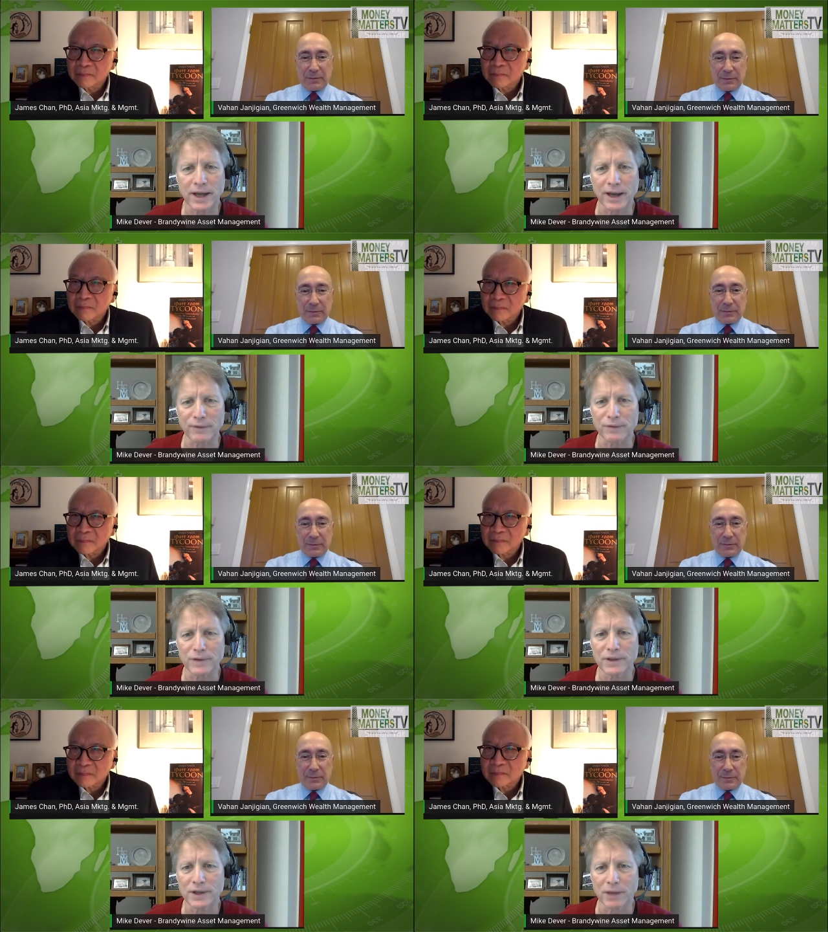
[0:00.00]
Speaker 1: have.
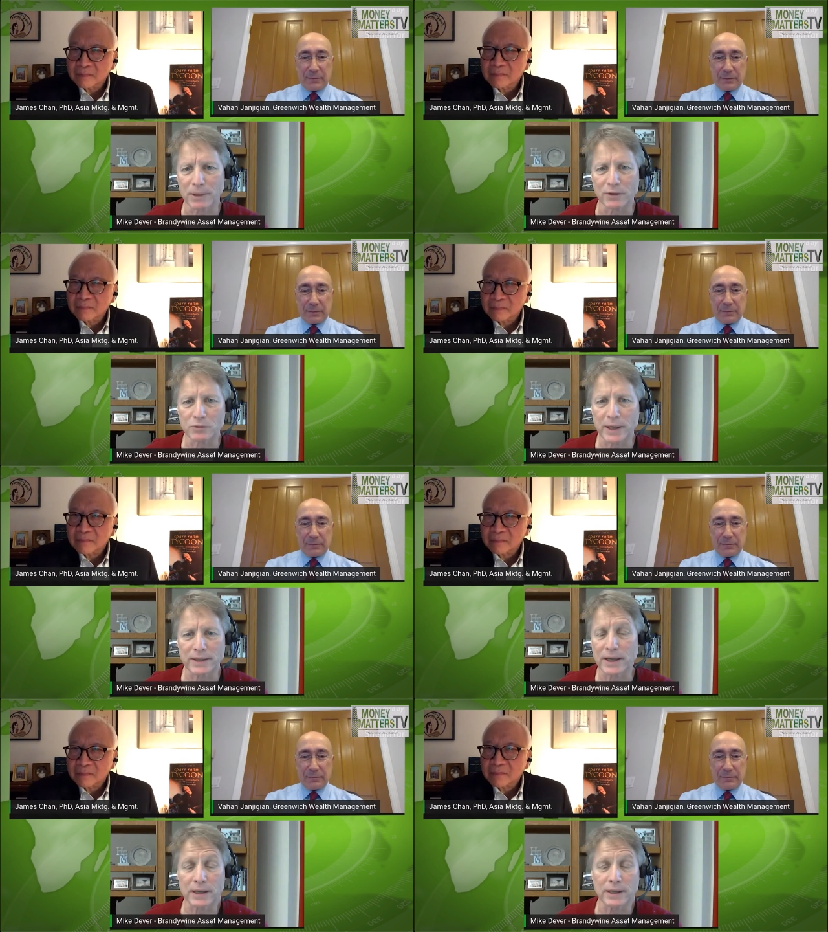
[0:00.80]
I mean, it goes
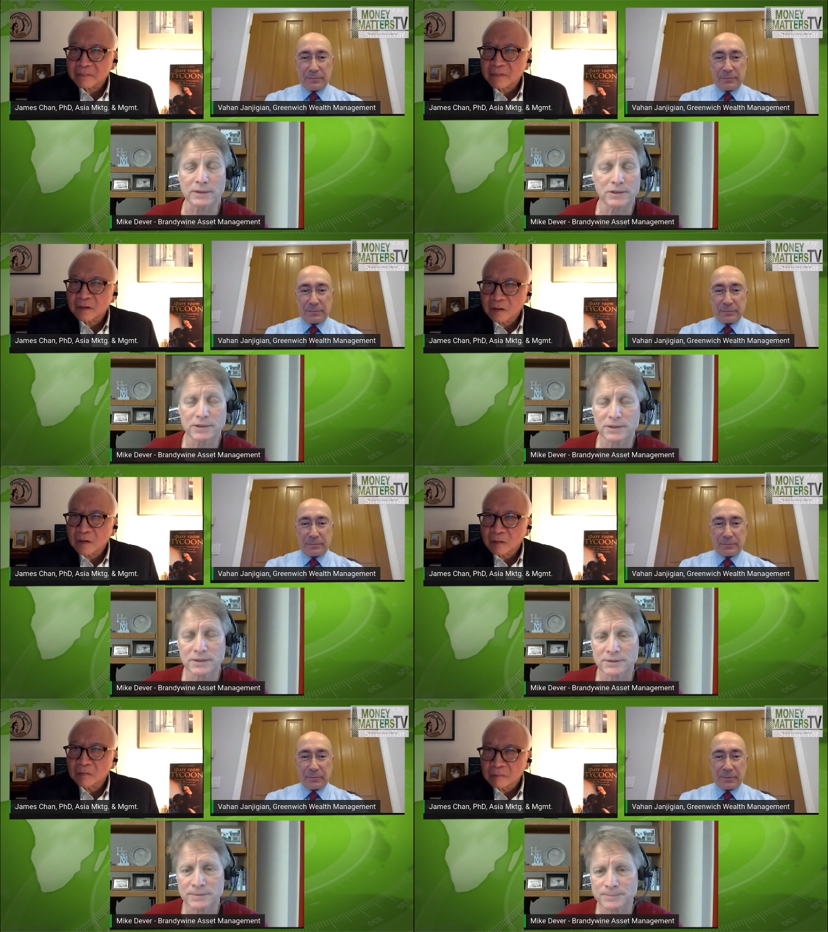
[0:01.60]
back decades.
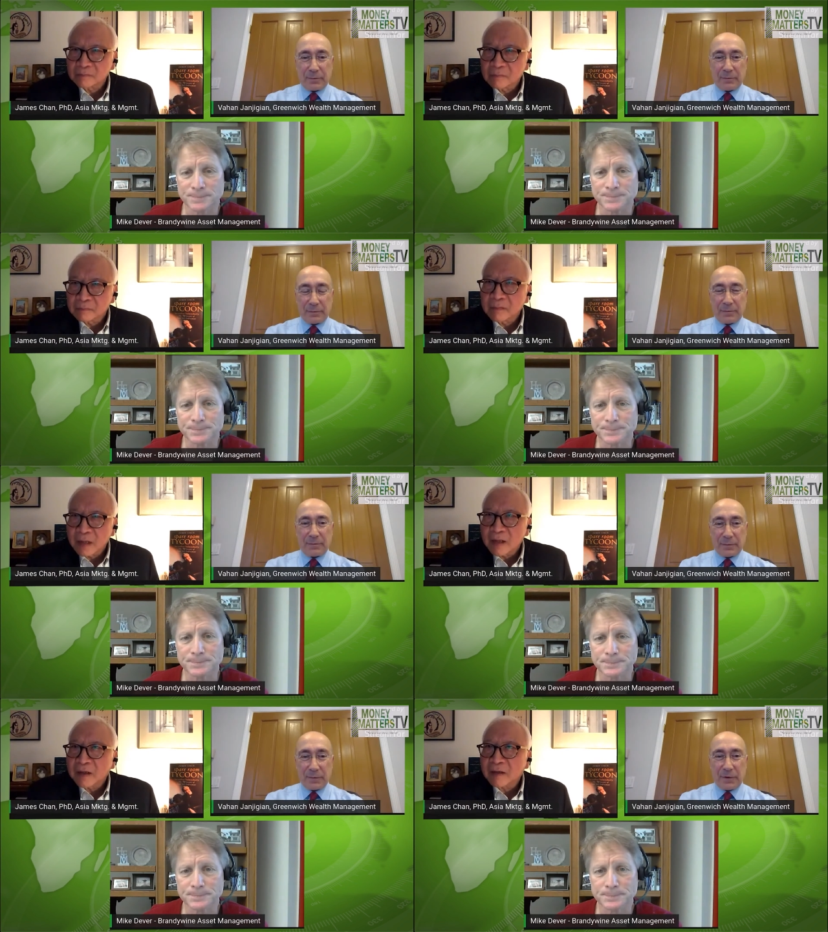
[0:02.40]

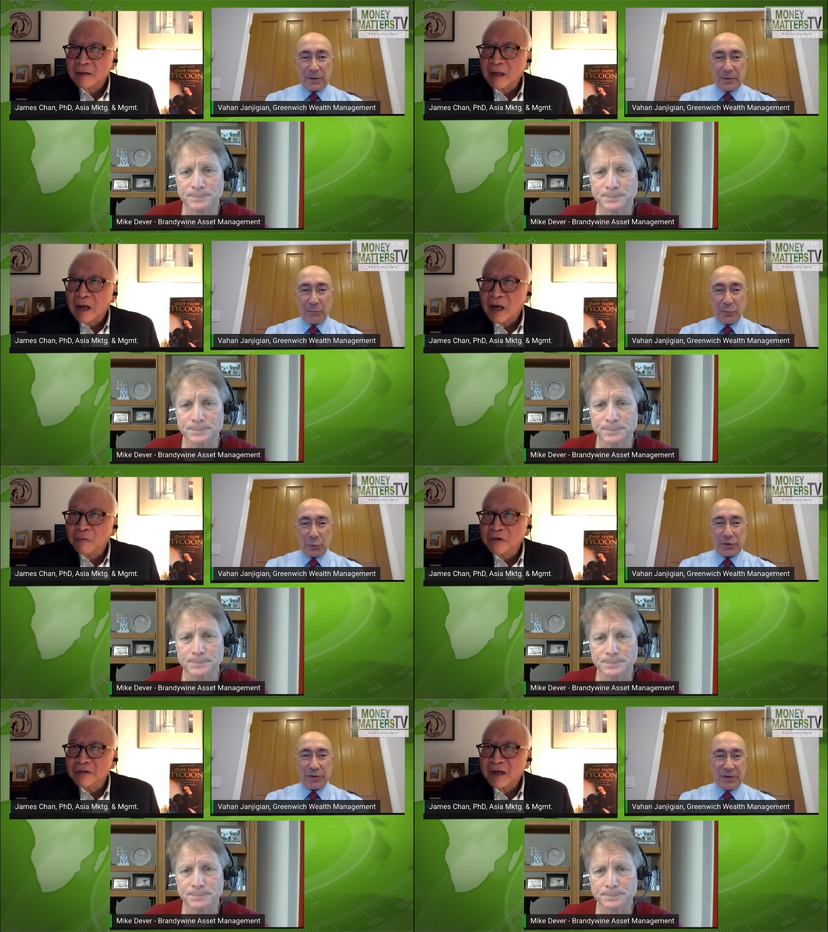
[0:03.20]
Speaker 2: Mm-hmm. Yeah, I
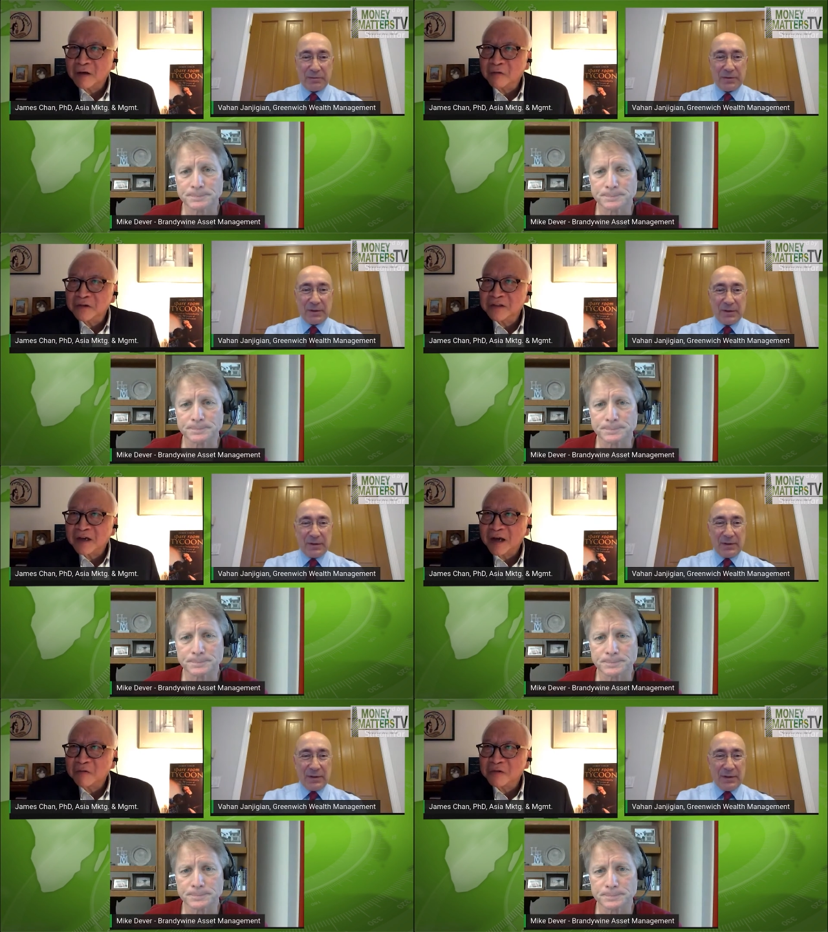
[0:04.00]
was, I
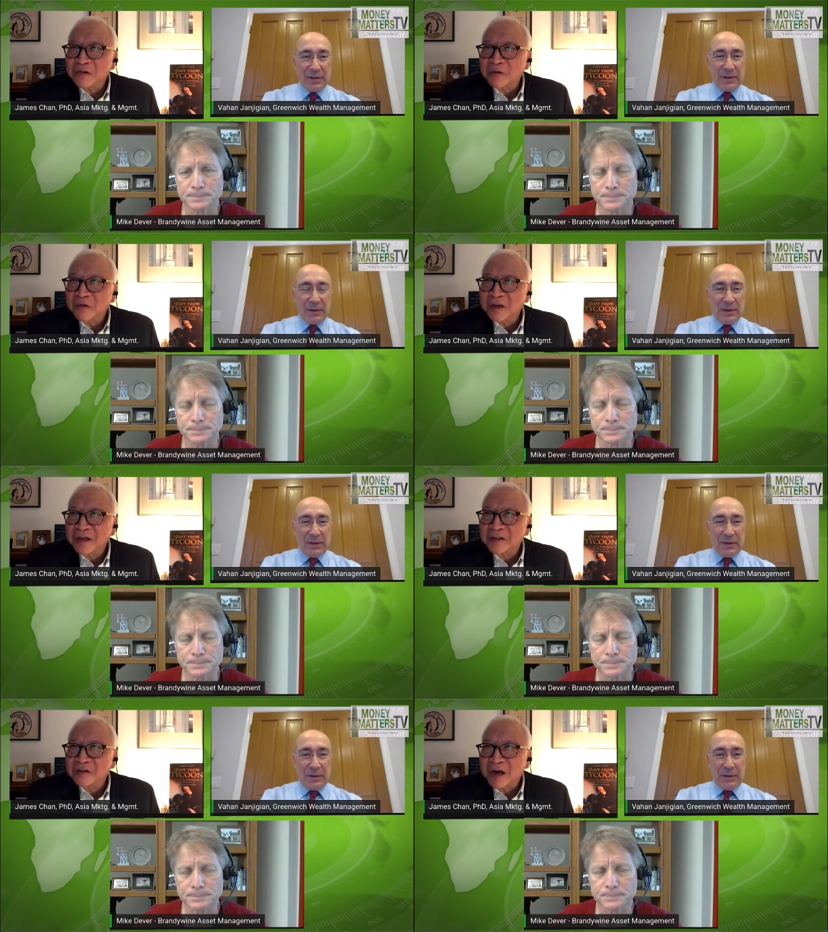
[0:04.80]
was, I was
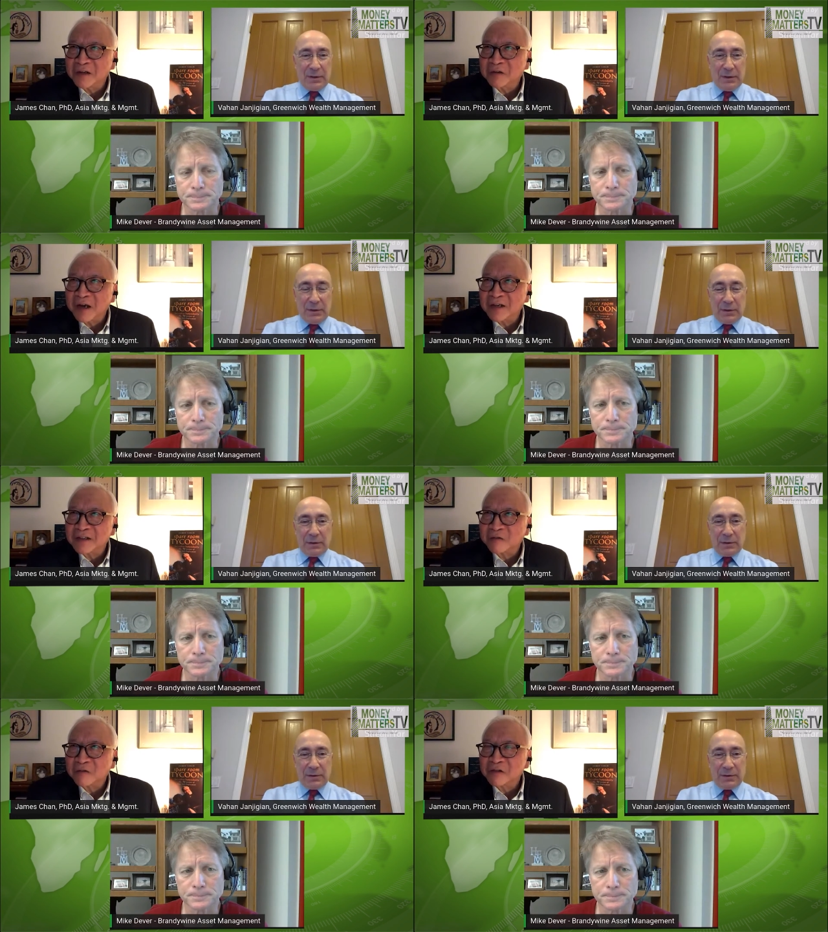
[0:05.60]
earlier trying to
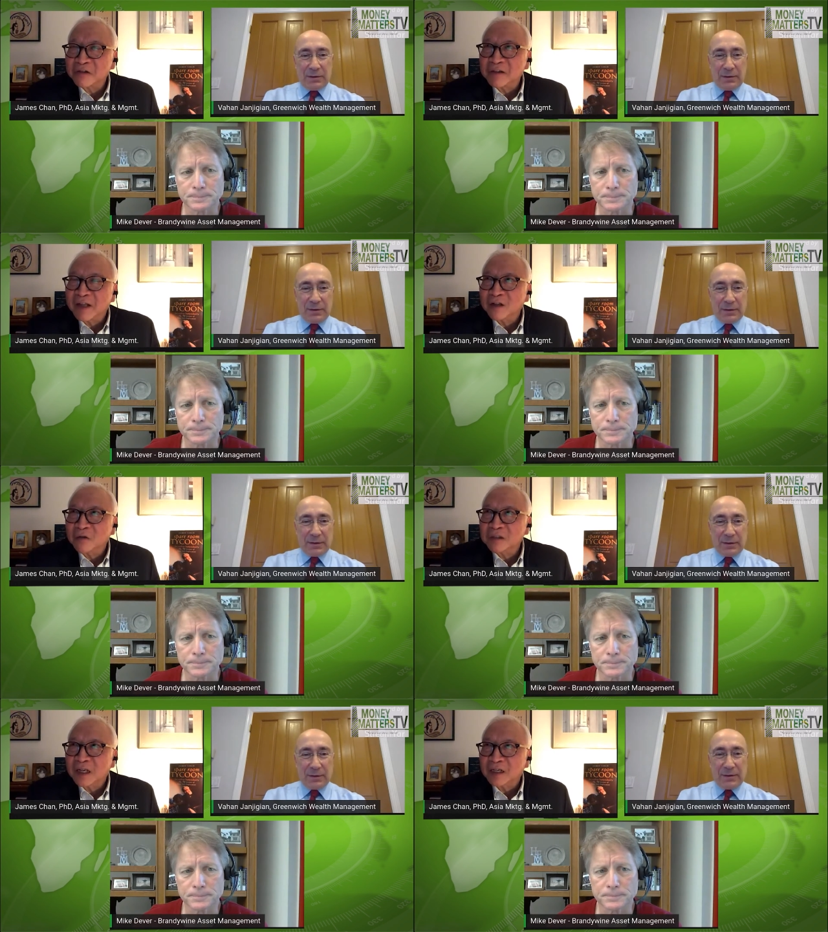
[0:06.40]
ask a question
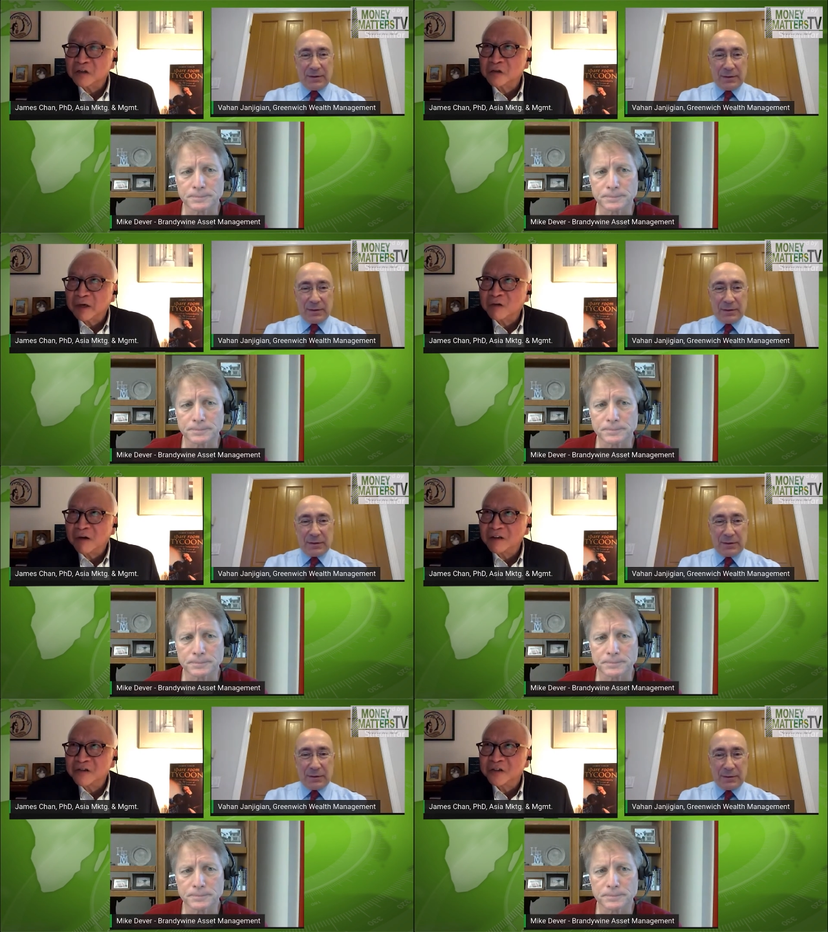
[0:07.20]
that looks like a
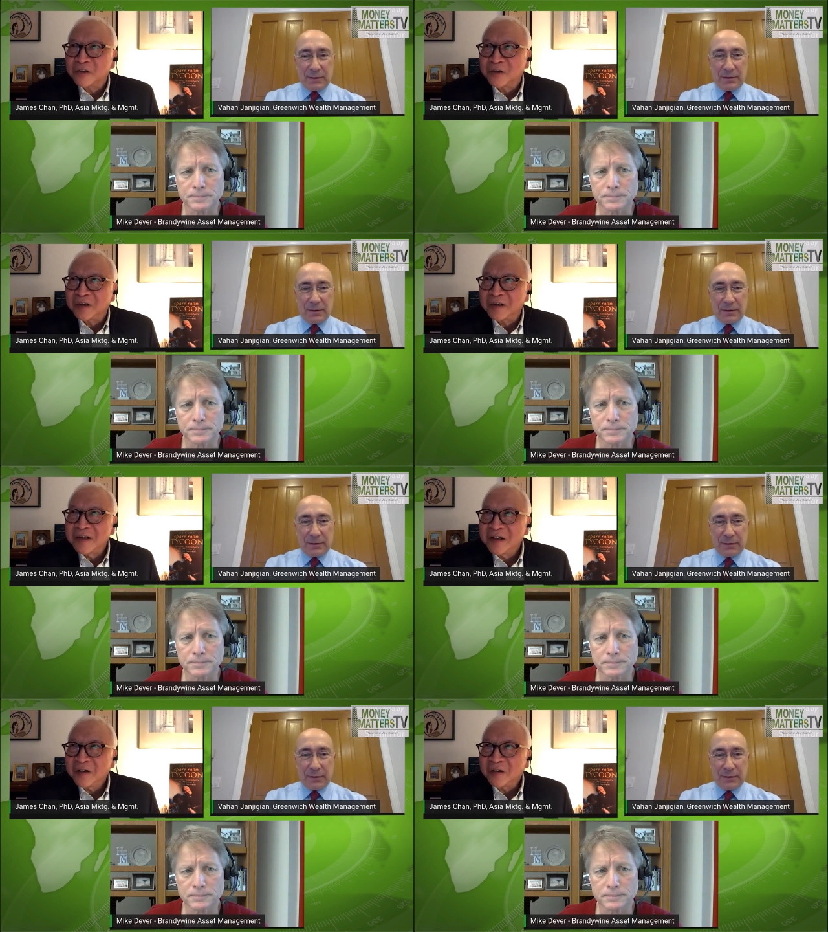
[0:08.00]
trick question or,
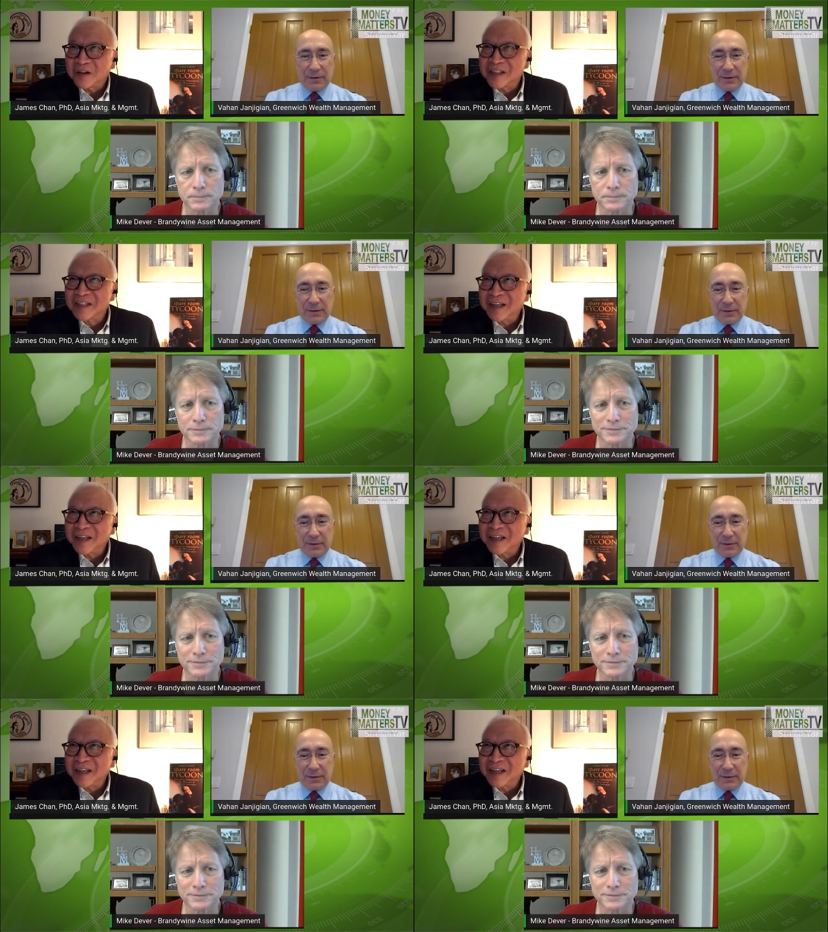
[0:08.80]
or a